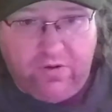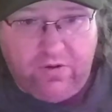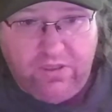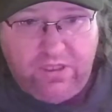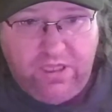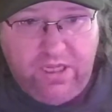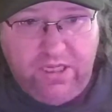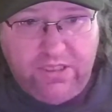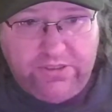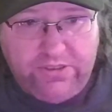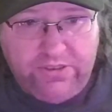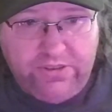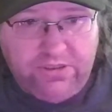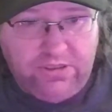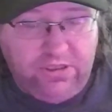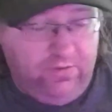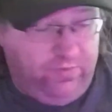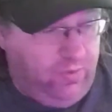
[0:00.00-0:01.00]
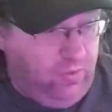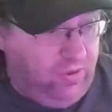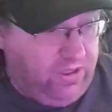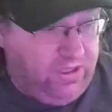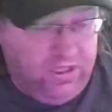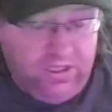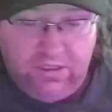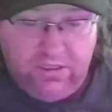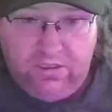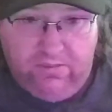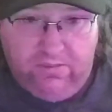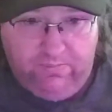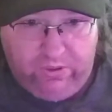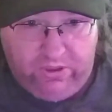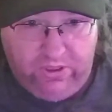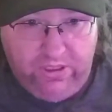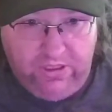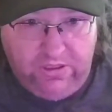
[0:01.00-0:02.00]
cases, if you want to get
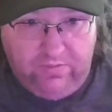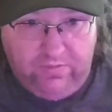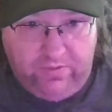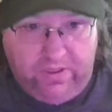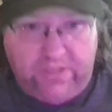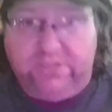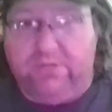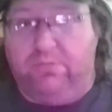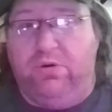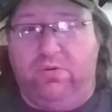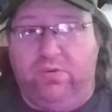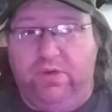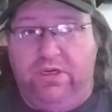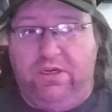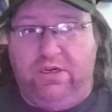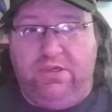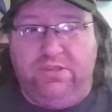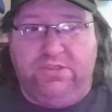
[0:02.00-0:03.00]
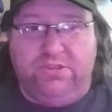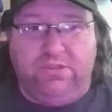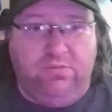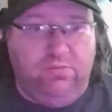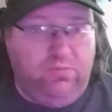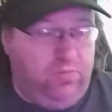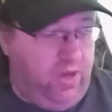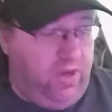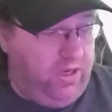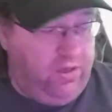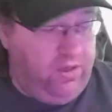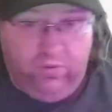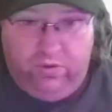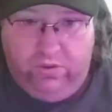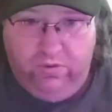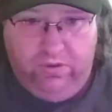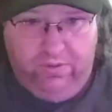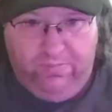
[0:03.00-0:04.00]
complete that someone redoes, and they'll
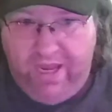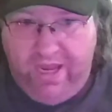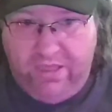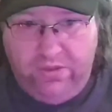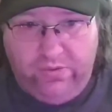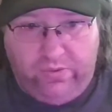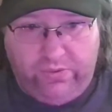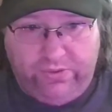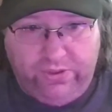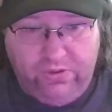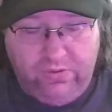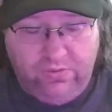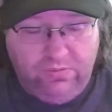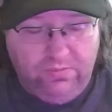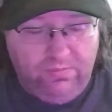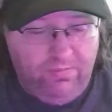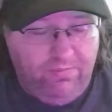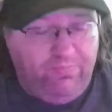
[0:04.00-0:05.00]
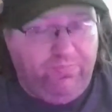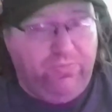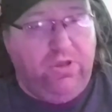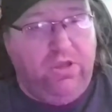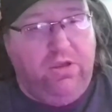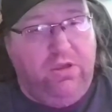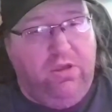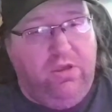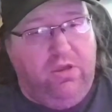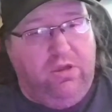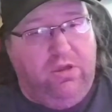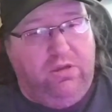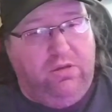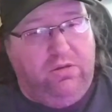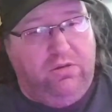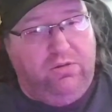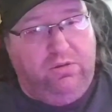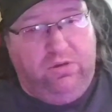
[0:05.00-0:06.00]
do the manual too,
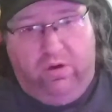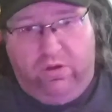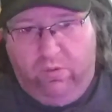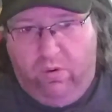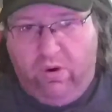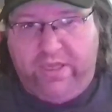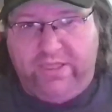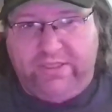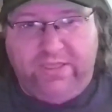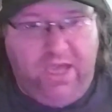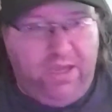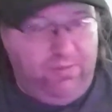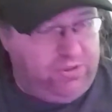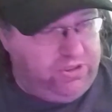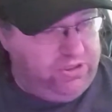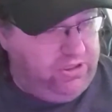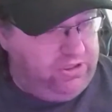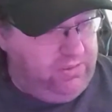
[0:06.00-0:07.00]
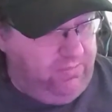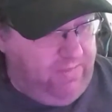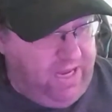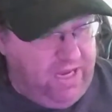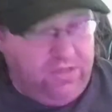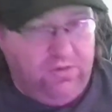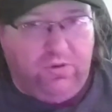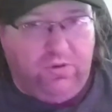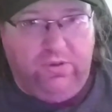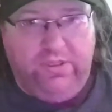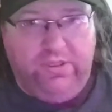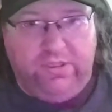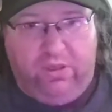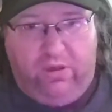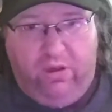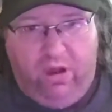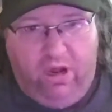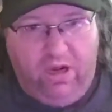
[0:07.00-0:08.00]
you know, you won't get the game, but you get the manual, you get the
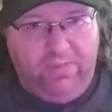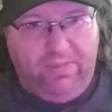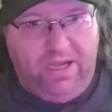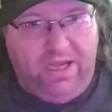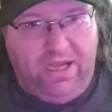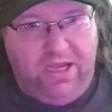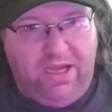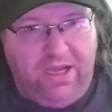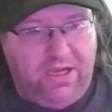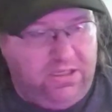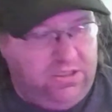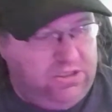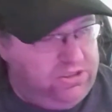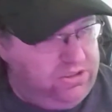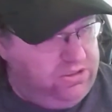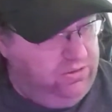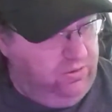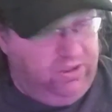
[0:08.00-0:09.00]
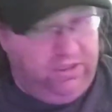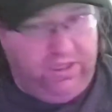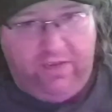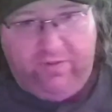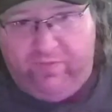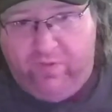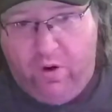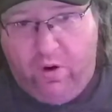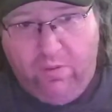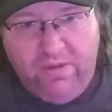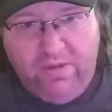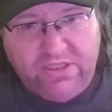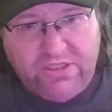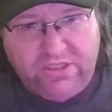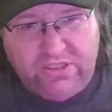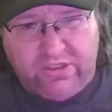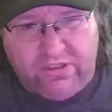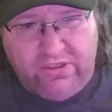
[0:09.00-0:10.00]
long box, you'll get that foam
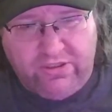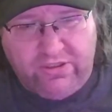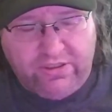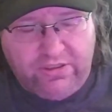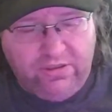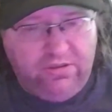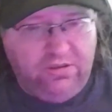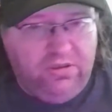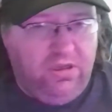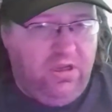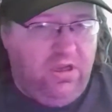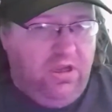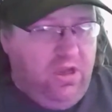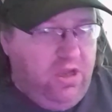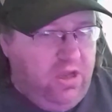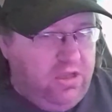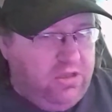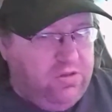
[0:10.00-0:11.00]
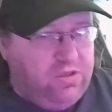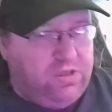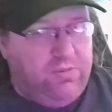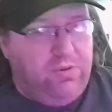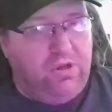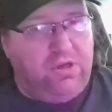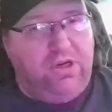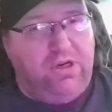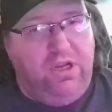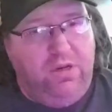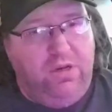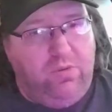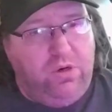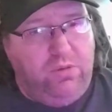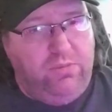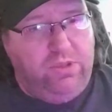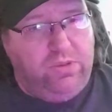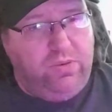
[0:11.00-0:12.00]
insert. You could be looking
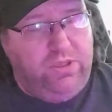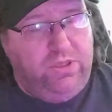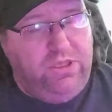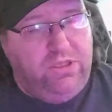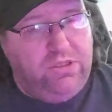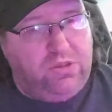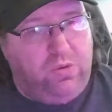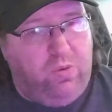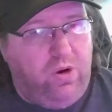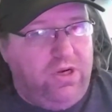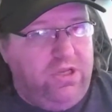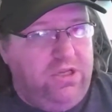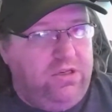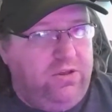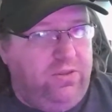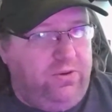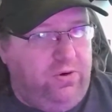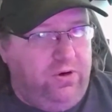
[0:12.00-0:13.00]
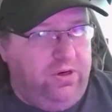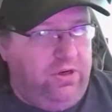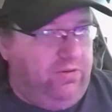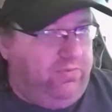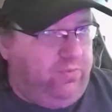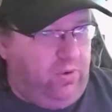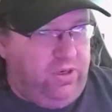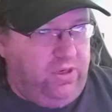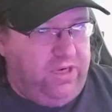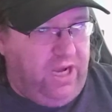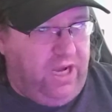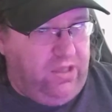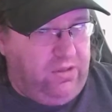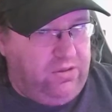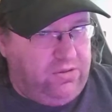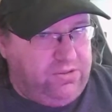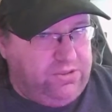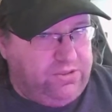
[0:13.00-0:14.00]
anywhere between $20 to $30 to
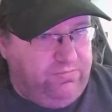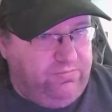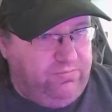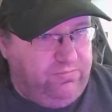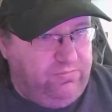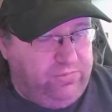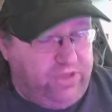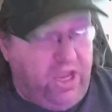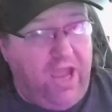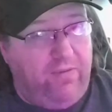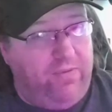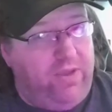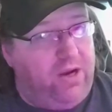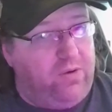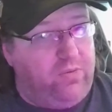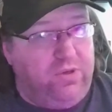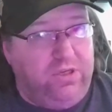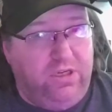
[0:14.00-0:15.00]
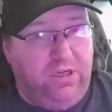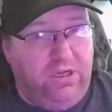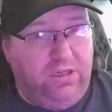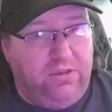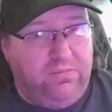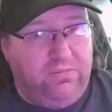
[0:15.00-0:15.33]
$40 to have that redone.